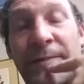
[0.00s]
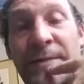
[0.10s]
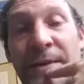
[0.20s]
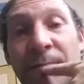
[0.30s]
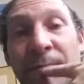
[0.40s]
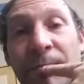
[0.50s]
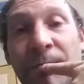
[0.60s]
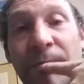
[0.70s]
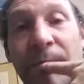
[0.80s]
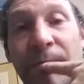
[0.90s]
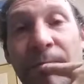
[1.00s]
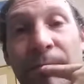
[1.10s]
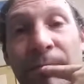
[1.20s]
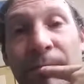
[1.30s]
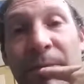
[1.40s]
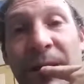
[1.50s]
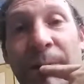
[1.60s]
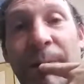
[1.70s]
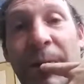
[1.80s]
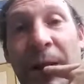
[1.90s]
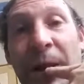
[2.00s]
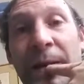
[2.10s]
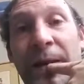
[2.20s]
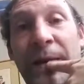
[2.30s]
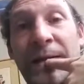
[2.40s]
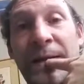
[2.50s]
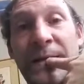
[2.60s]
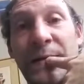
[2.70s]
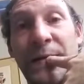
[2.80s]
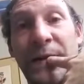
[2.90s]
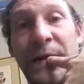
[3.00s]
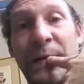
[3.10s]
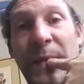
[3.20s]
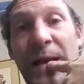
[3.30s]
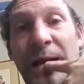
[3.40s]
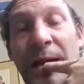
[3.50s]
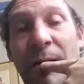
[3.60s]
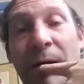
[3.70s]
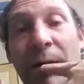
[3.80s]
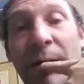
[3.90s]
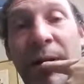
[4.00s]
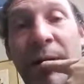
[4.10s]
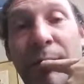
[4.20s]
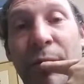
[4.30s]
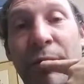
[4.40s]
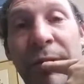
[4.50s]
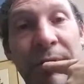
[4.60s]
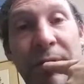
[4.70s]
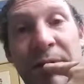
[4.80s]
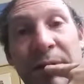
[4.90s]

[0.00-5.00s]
some company that doesn't really make a lot of R-rated movies